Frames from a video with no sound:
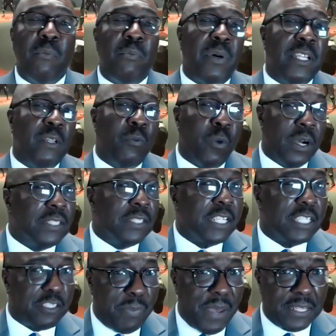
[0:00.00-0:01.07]
but he was
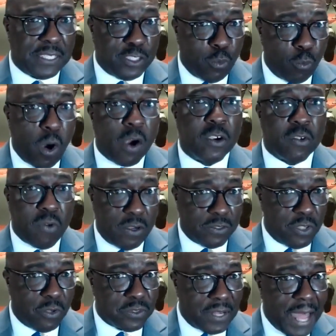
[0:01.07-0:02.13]
expected to walk
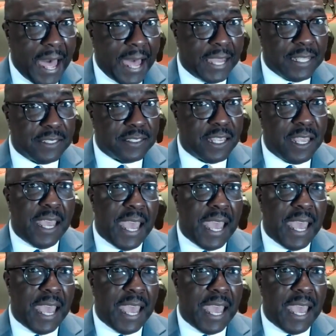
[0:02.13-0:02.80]
across those lines